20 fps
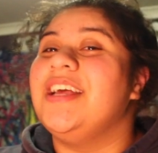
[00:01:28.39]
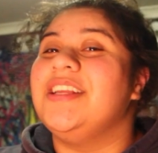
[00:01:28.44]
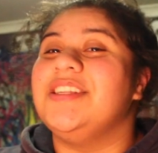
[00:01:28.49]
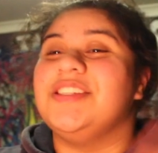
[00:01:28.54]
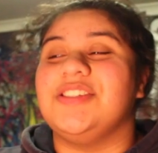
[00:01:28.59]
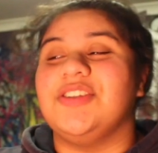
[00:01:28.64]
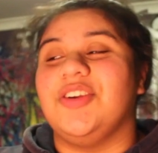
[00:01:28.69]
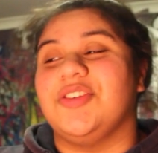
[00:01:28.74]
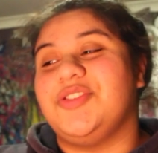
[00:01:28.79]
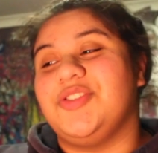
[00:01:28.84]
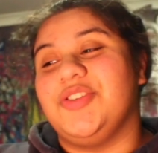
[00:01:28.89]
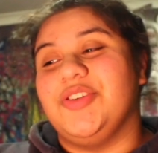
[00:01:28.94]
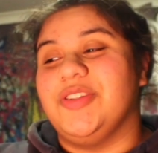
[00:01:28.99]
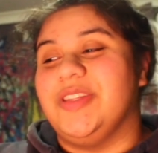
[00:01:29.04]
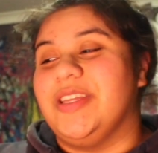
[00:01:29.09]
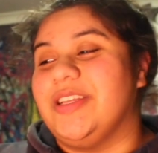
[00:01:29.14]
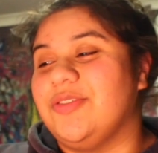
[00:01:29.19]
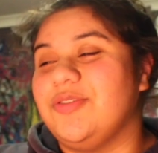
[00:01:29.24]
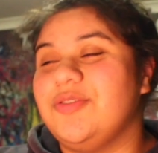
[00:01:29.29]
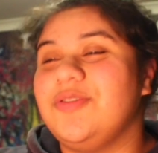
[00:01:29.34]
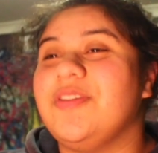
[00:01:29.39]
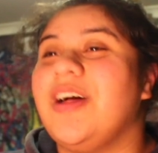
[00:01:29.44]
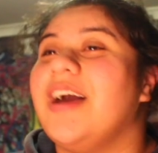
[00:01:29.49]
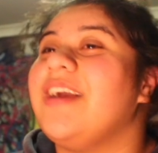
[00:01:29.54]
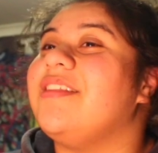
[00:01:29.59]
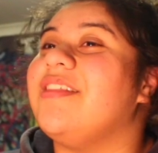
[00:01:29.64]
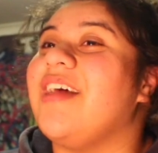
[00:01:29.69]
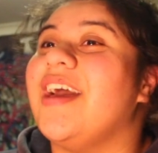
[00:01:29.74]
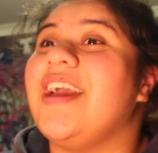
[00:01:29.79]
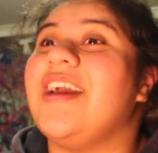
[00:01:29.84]
It's not too little.
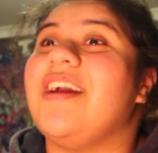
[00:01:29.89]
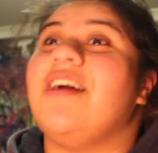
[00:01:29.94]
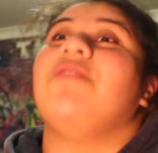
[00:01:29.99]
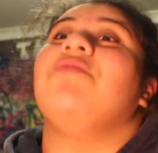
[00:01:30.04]
Like they